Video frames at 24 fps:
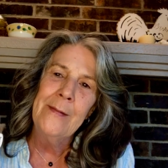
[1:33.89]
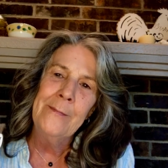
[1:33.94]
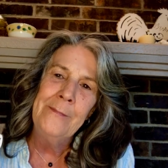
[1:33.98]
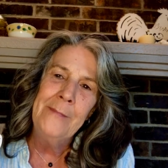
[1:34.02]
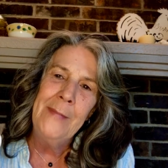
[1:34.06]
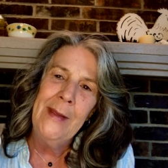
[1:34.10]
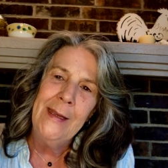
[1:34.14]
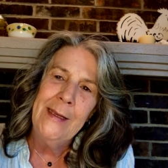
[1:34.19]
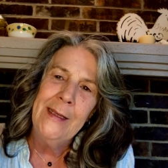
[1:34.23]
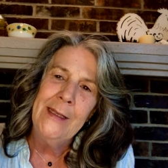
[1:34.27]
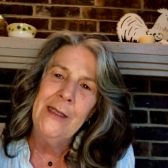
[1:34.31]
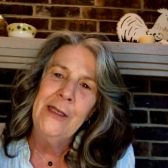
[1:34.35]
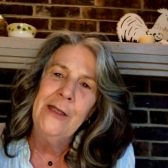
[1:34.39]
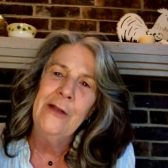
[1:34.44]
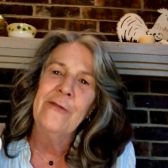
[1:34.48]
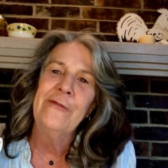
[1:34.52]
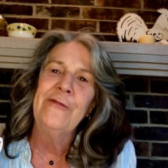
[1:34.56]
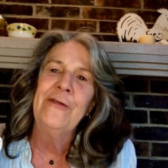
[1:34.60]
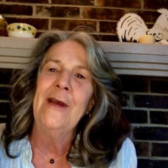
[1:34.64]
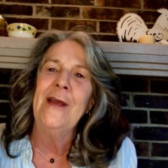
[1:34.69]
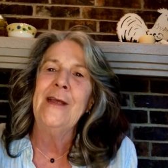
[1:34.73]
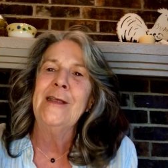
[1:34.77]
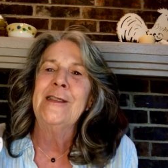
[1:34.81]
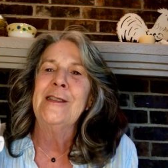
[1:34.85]
making your
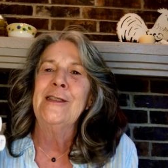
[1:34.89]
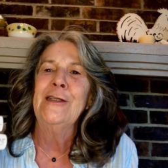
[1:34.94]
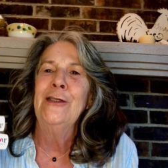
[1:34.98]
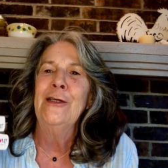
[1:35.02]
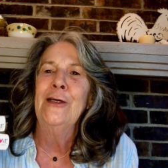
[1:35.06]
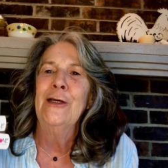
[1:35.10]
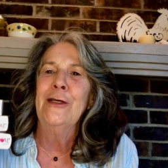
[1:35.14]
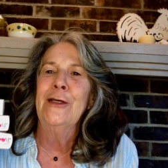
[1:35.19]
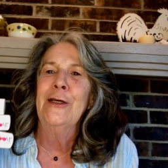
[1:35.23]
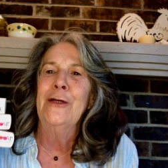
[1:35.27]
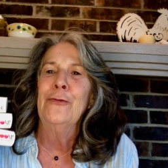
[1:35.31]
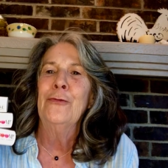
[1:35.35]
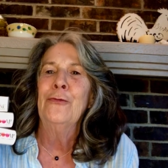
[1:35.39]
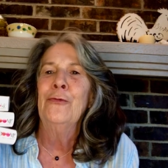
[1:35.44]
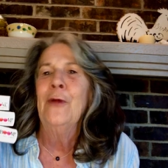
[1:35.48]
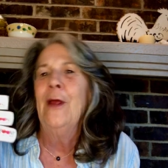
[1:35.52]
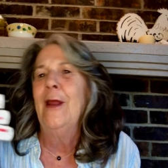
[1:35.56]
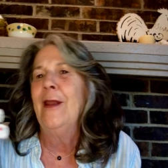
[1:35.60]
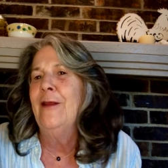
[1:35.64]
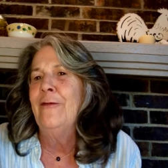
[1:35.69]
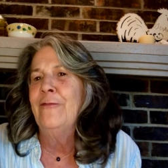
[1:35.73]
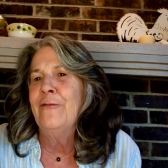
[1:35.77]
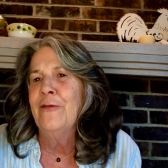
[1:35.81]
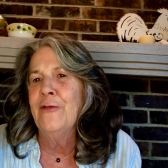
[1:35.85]
face look
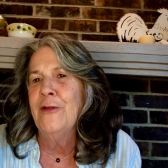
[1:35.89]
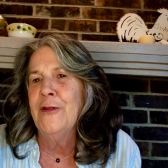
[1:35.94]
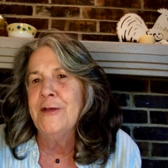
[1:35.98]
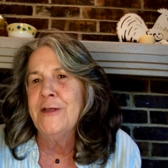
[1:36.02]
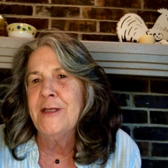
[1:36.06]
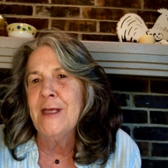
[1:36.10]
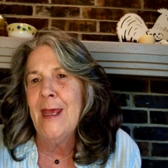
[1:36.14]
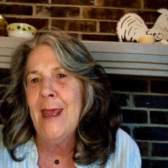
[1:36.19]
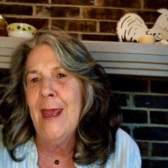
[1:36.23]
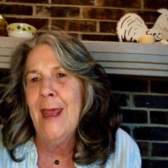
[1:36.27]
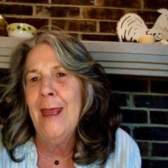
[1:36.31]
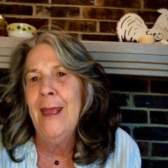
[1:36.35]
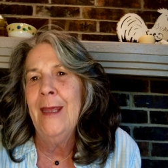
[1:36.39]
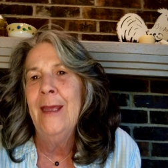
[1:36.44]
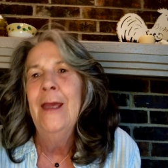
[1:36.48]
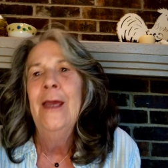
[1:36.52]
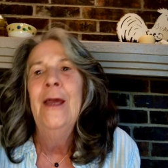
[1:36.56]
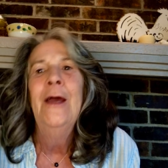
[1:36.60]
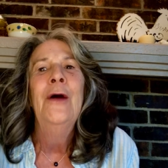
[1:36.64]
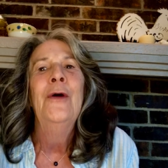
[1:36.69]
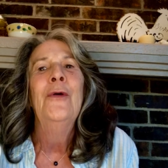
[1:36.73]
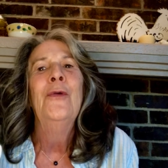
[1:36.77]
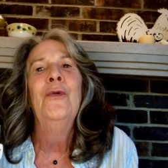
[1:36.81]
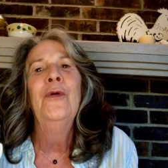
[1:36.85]
ready for the day
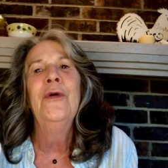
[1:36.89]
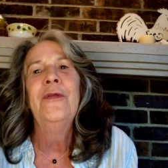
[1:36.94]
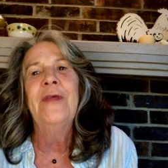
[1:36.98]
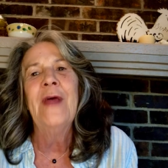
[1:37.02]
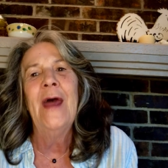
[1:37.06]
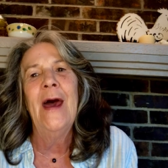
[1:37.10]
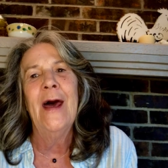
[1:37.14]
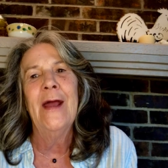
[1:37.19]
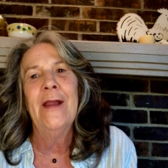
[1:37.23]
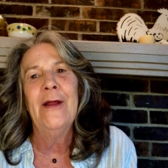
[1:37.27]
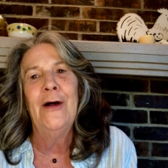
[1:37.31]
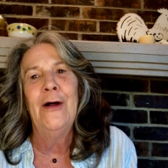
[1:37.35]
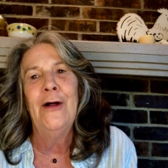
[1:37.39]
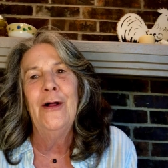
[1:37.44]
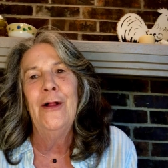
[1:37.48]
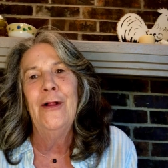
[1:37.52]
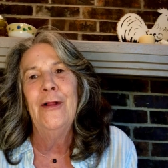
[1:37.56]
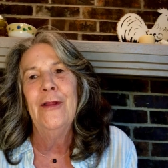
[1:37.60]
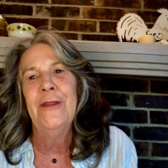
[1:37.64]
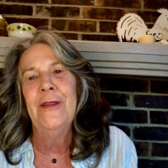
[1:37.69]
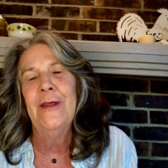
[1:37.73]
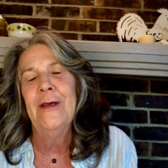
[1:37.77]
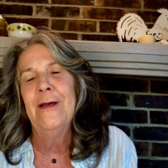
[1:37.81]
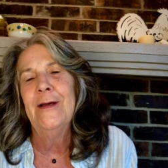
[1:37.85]
without
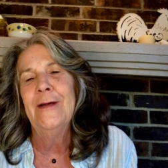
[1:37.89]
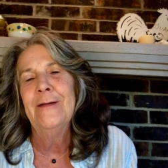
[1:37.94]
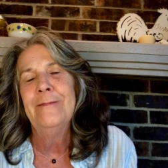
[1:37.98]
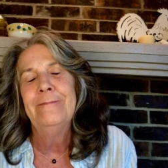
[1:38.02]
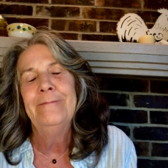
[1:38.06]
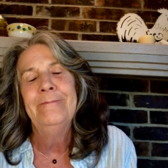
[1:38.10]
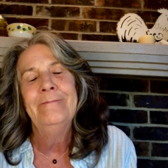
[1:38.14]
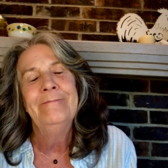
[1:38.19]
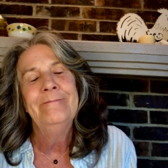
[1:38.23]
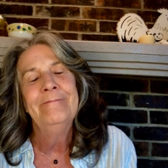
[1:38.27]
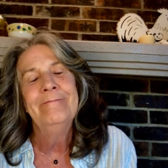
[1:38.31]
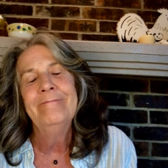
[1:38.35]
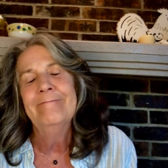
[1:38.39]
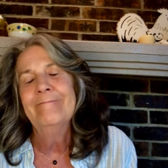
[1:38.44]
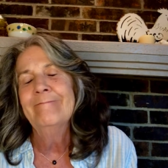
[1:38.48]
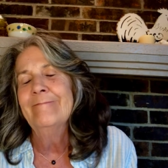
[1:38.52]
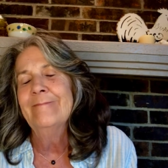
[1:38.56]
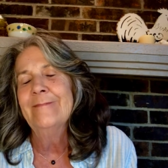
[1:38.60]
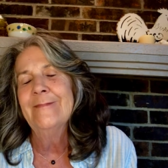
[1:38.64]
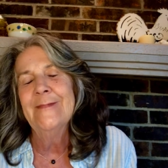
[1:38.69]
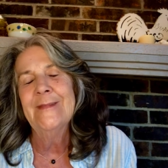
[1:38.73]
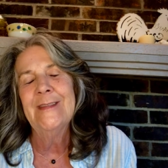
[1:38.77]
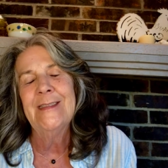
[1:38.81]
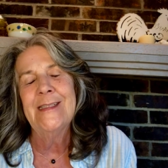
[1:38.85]
all the
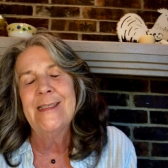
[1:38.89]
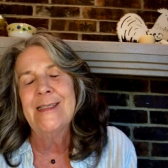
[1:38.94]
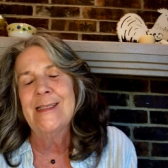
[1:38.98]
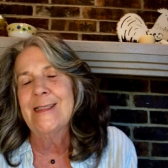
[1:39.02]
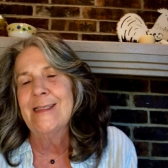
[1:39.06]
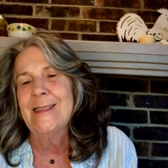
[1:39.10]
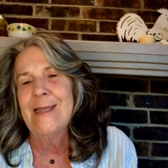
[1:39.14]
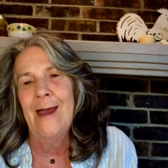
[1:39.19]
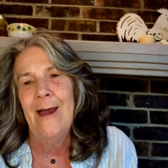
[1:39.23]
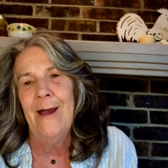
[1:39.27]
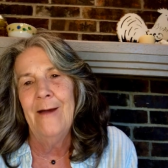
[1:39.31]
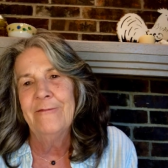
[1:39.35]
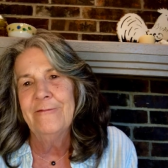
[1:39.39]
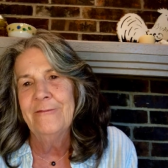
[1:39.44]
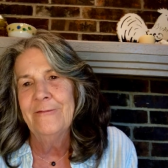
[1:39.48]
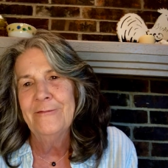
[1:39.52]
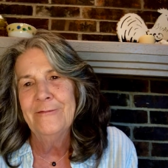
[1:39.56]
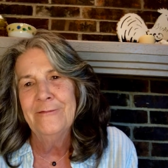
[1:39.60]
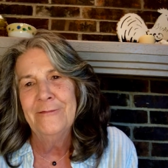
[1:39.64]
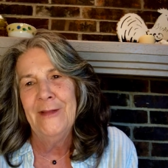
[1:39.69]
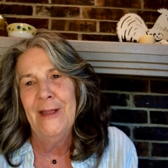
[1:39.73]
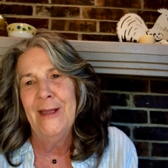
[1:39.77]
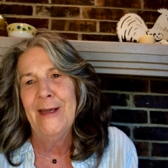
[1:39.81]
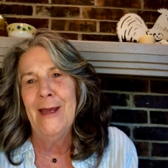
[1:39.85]
stuff
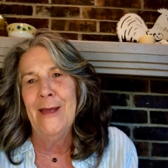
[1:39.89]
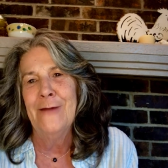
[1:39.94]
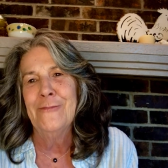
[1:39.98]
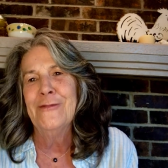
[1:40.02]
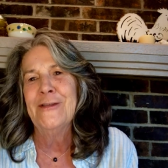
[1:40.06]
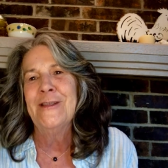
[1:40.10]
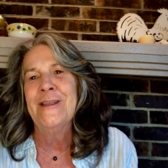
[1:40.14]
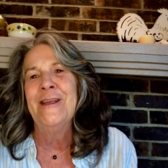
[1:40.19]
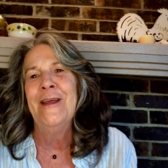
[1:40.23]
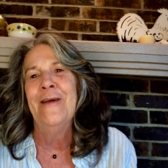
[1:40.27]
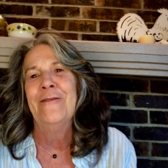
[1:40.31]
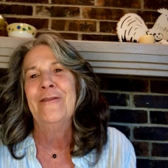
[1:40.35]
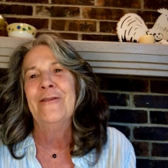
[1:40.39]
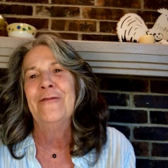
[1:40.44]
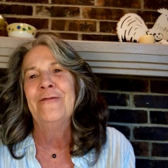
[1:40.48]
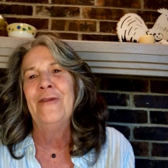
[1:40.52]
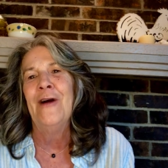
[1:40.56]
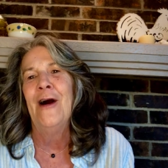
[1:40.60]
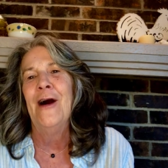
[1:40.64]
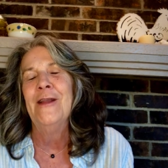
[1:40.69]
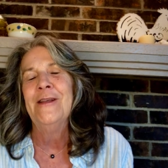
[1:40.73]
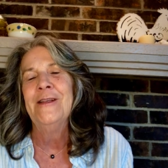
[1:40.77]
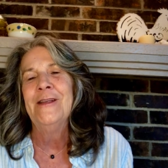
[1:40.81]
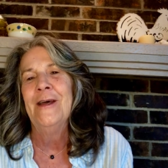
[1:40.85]
that I was never
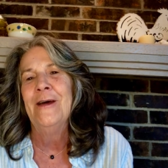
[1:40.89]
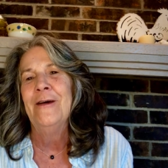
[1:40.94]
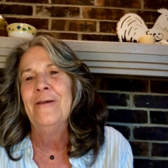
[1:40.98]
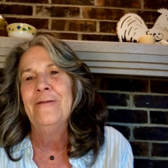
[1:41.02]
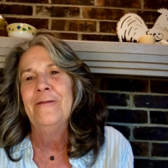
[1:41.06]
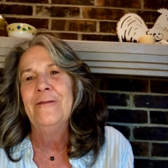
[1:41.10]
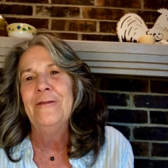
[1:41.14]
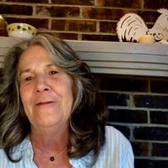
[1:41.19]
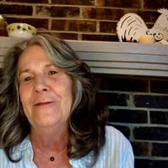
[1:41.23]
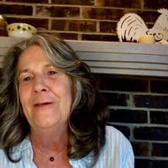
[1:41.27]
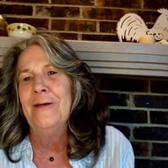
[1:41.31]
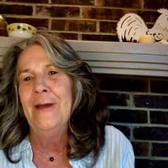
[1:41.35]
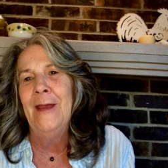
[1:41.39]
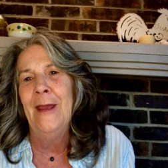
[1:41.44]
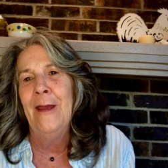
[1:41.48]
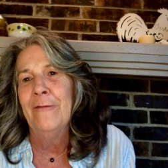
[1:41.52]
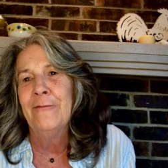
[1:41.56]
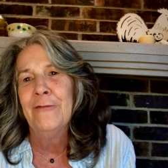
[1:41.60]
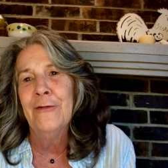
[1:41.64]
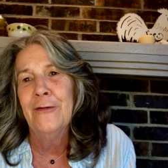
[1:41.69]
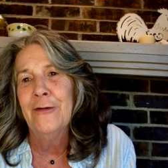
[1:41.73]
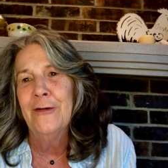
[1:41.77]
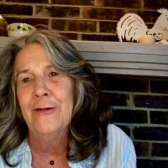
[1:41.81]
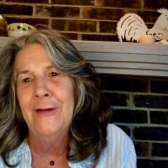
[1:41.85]
fond of
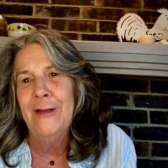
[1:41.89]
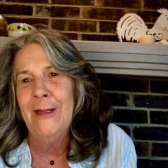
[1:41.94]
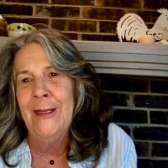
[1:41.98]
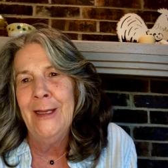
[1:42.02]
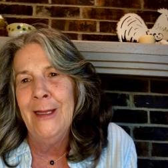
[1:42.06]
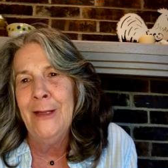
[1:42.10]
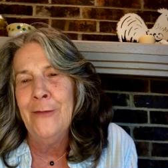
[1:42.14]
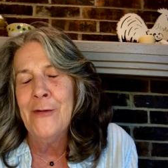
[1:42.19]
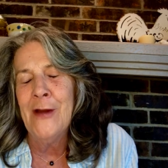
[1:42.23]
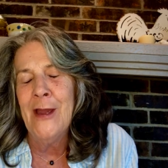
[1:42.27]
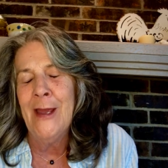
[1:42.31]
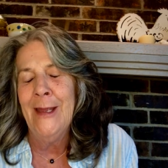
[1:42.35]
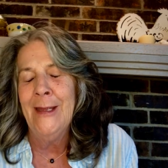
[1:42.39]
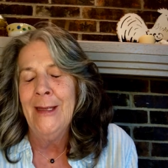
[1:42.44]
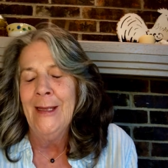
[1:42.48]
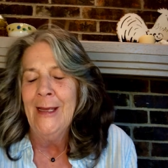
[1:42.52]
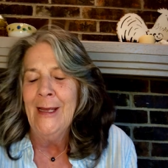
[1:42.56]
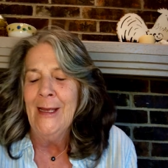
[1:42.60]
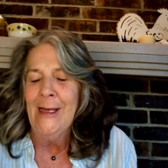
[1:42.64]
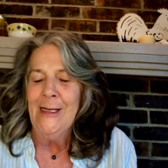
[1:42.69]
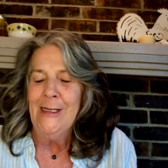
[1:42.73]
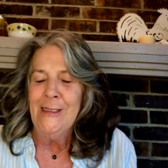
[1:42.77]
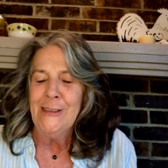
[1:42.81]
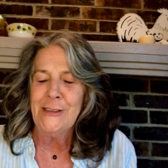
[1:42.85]
ever anyway.
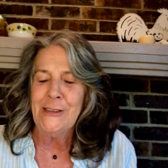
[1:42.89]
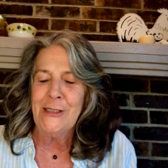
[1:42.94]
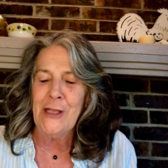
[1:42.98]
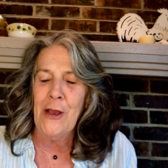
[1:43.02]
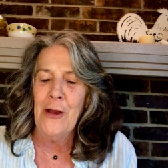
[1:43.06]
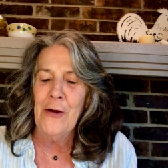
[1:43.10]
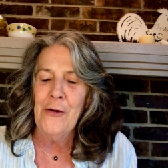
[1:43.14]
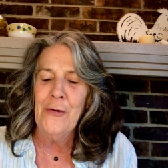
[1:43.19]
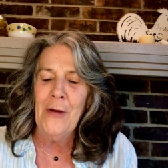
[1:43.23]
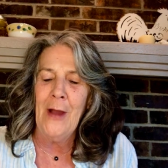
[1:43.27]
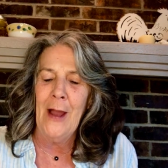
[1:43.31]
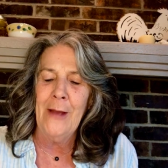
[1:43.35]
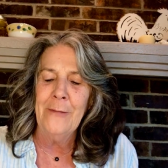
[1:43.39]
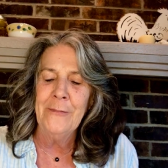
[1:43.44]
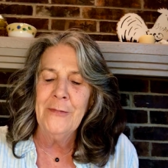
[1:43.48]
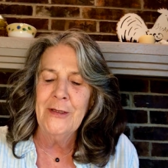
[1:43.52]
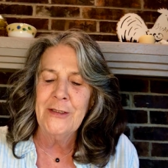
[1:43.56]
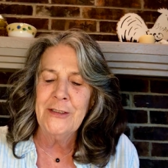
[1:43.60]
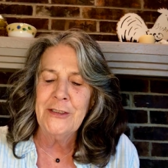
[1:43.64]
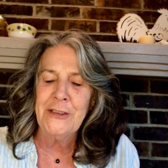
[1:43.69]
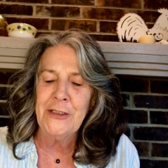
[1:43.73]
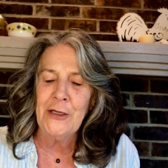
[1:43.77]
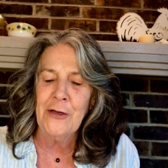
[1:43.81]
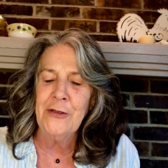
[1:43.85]
So I'm going
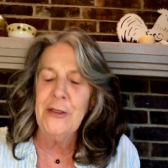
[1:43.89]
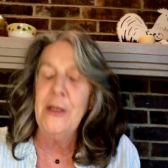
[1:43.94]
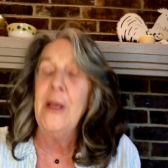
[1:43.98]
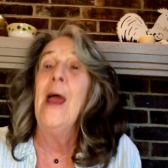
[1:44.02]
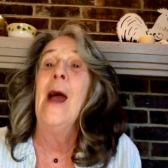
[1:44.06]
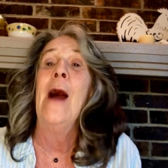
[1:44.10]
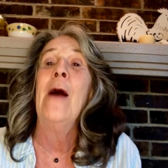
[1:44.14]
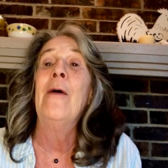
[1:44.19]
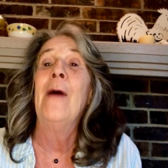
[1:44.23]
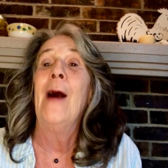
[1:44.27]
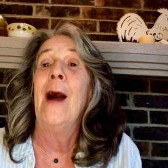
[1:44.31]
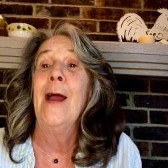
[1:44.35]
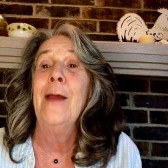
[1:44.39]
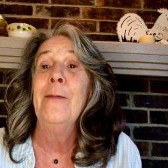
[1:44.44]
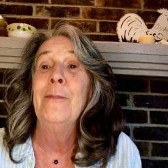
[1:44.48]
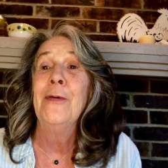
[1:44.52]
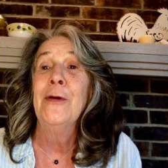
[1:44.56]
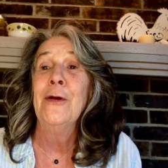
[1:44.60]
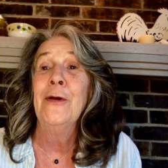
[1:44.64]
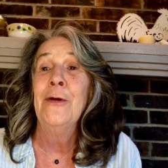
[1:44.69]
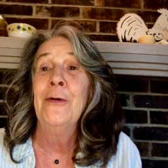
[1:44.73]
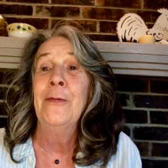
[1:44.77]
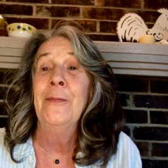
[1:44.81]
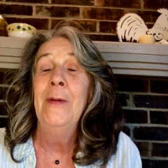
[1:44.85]
to show you how I
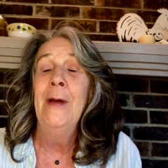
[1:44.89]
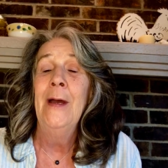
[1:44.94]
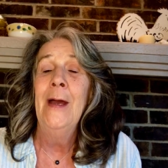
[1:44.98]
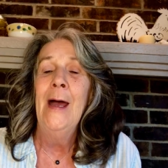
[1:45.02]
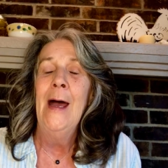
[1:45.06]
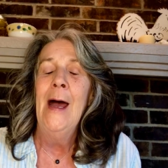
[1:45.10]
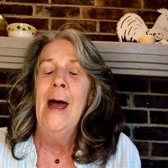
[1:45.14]
boom.